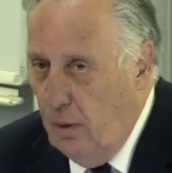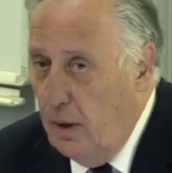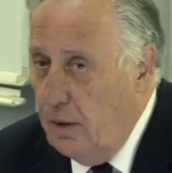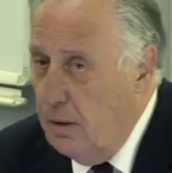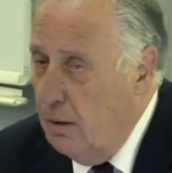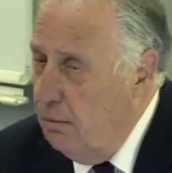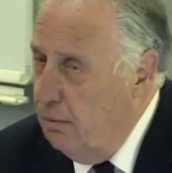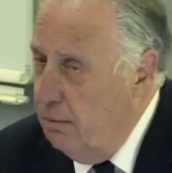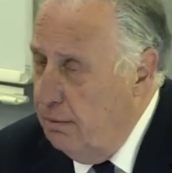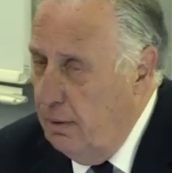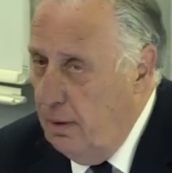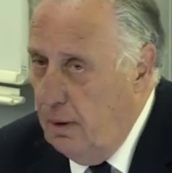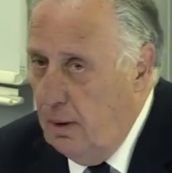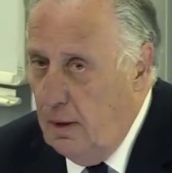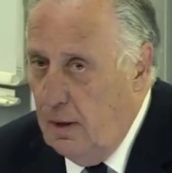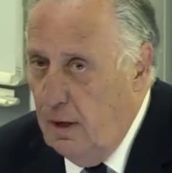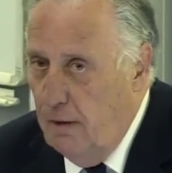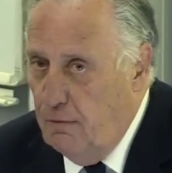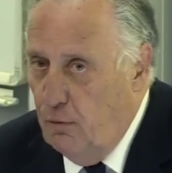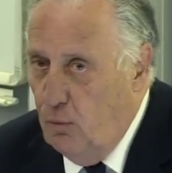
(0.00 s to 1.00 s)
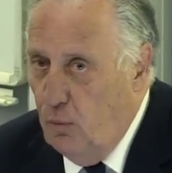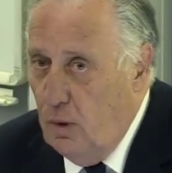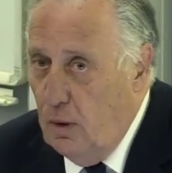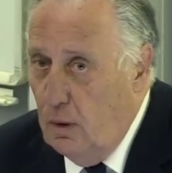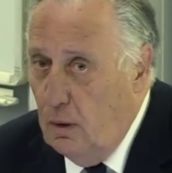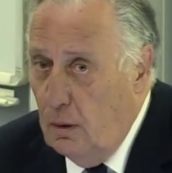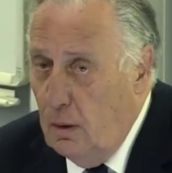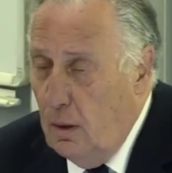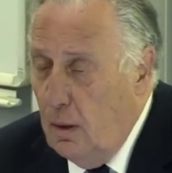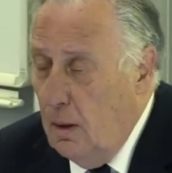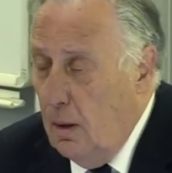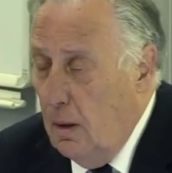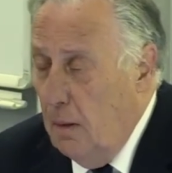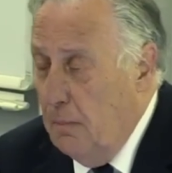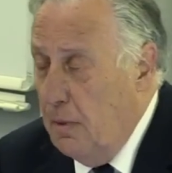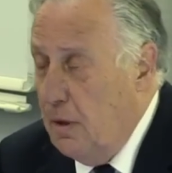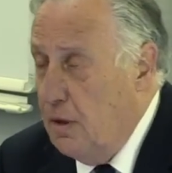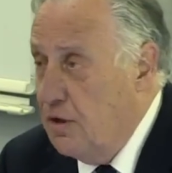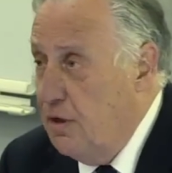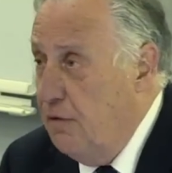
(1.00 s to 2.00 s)
I don't think he ever will,
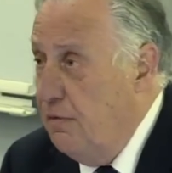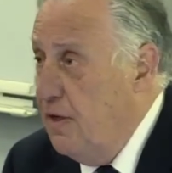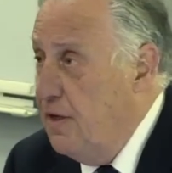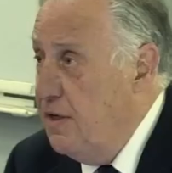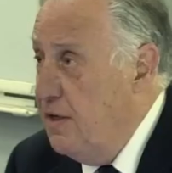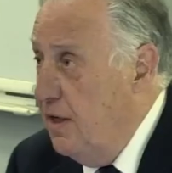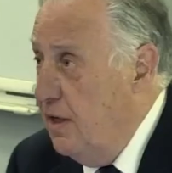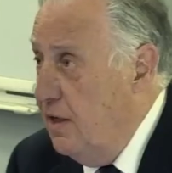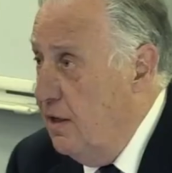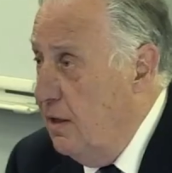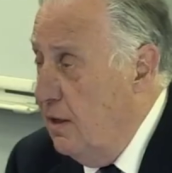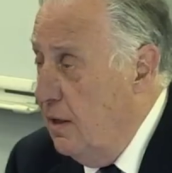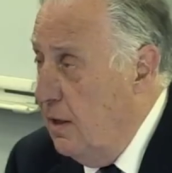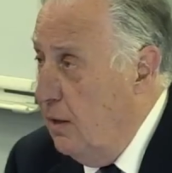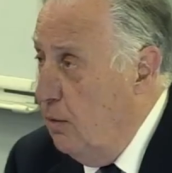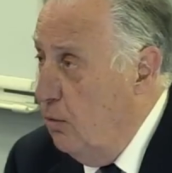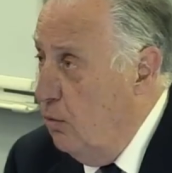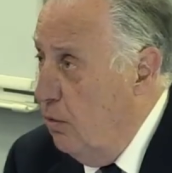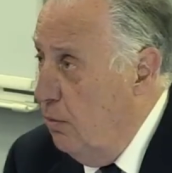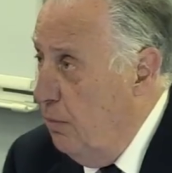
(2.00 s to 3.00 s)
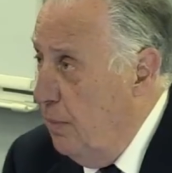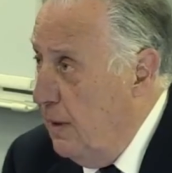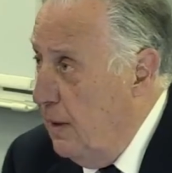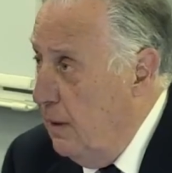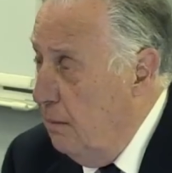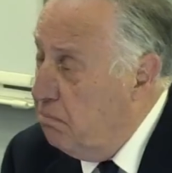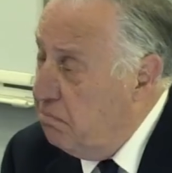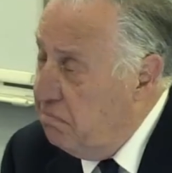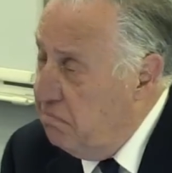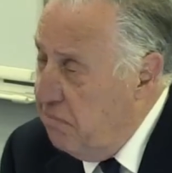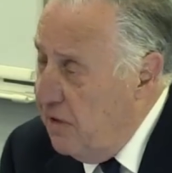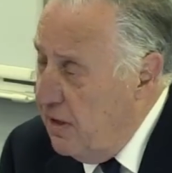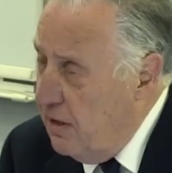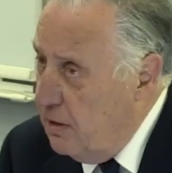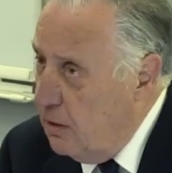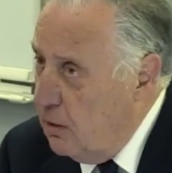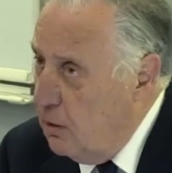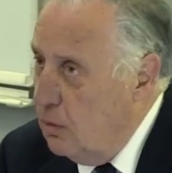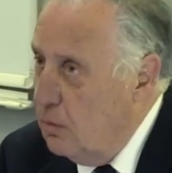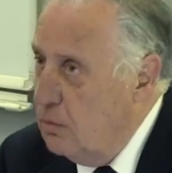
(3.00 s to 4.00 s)
because if he did, he would be
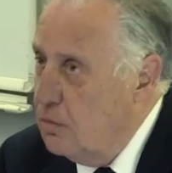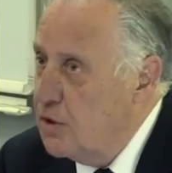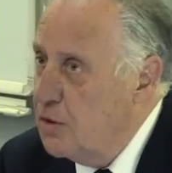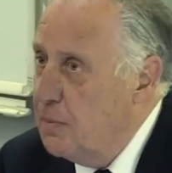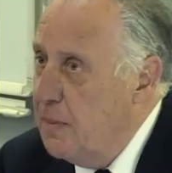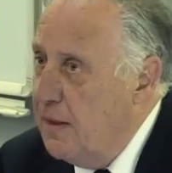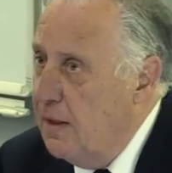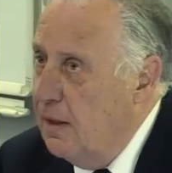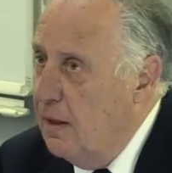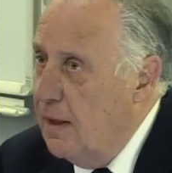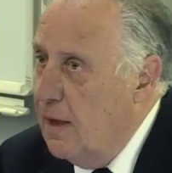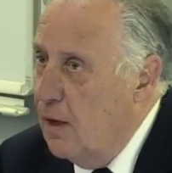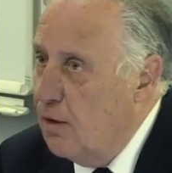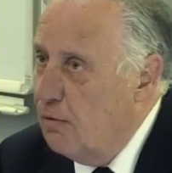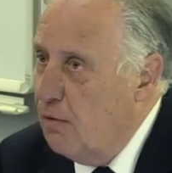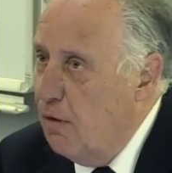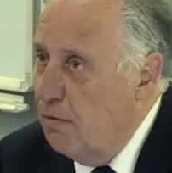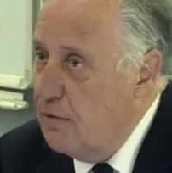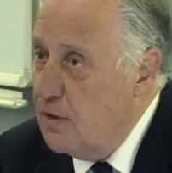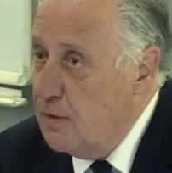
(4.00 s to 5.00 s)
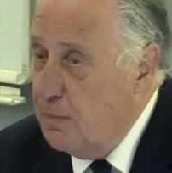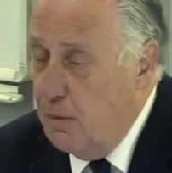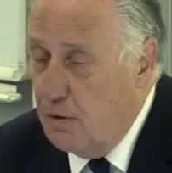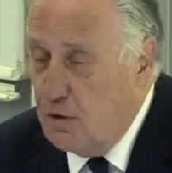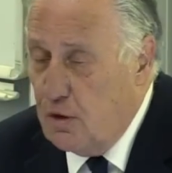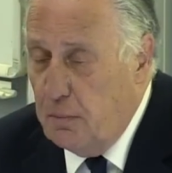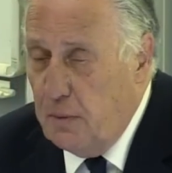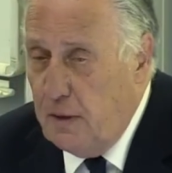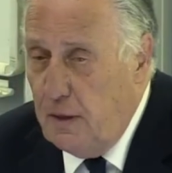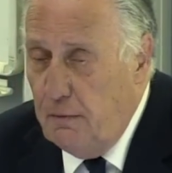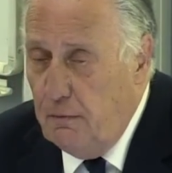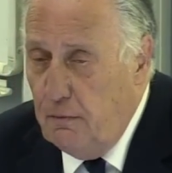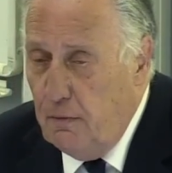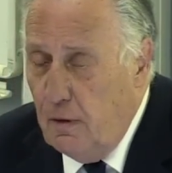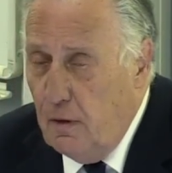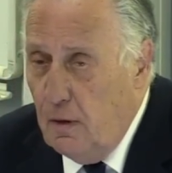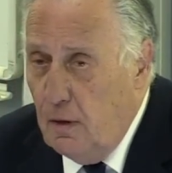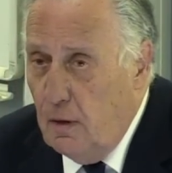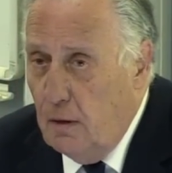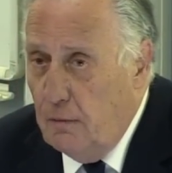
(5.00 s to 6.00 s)
very speedily out of office, possibly even
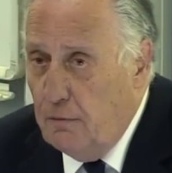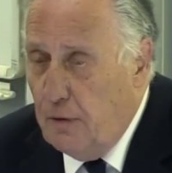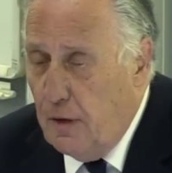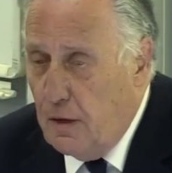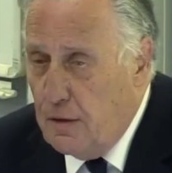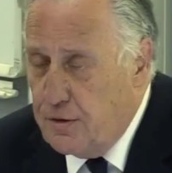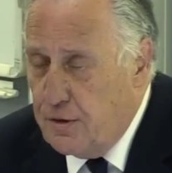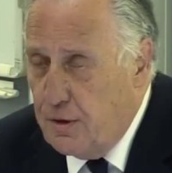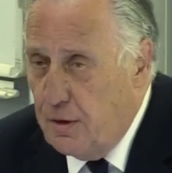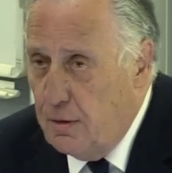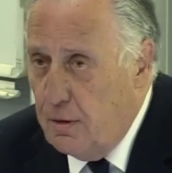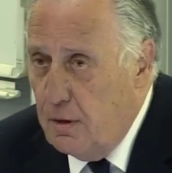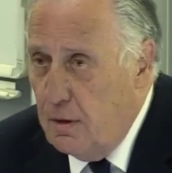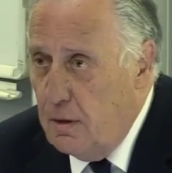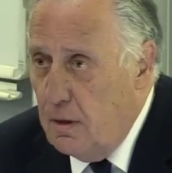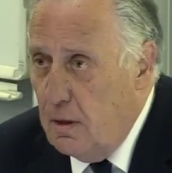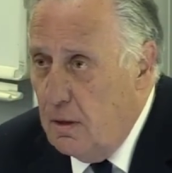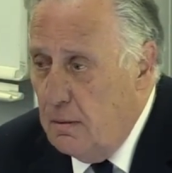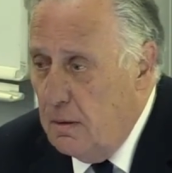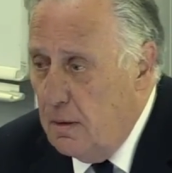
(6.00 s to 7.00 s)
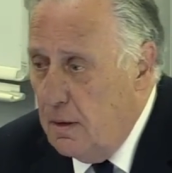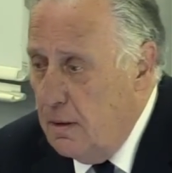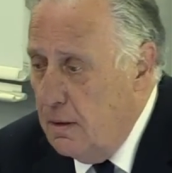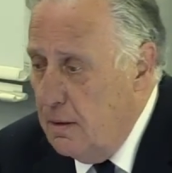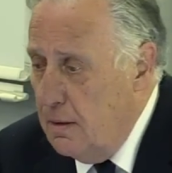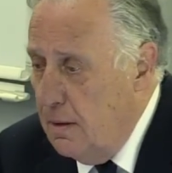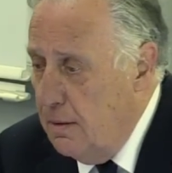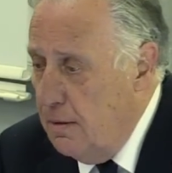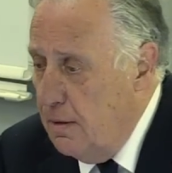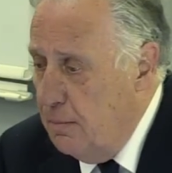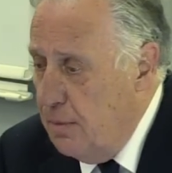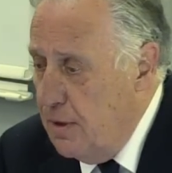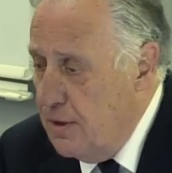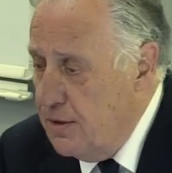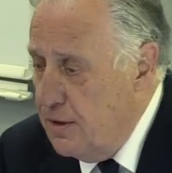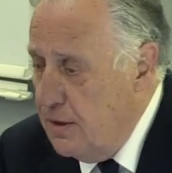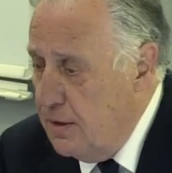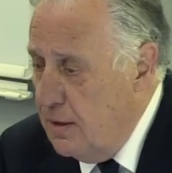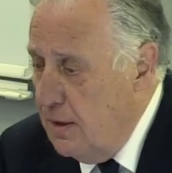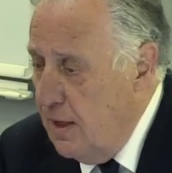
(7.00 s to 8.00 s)
faster than the
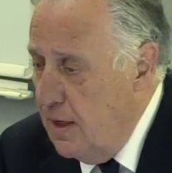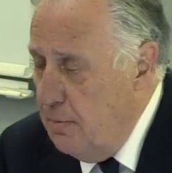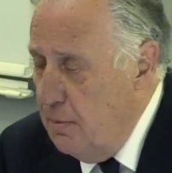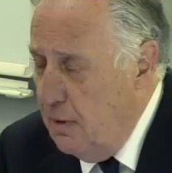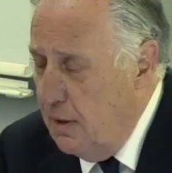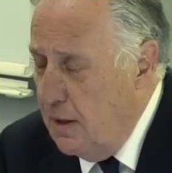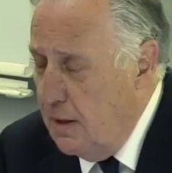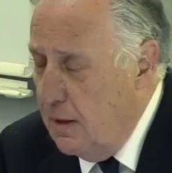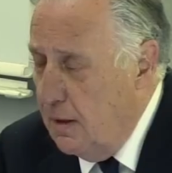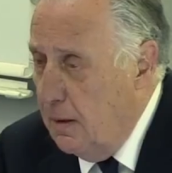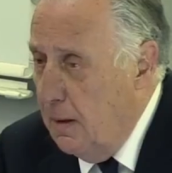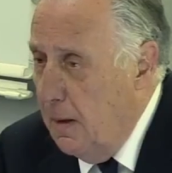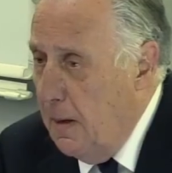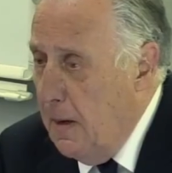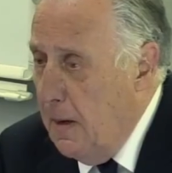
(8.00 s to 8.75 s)
present Labour leader,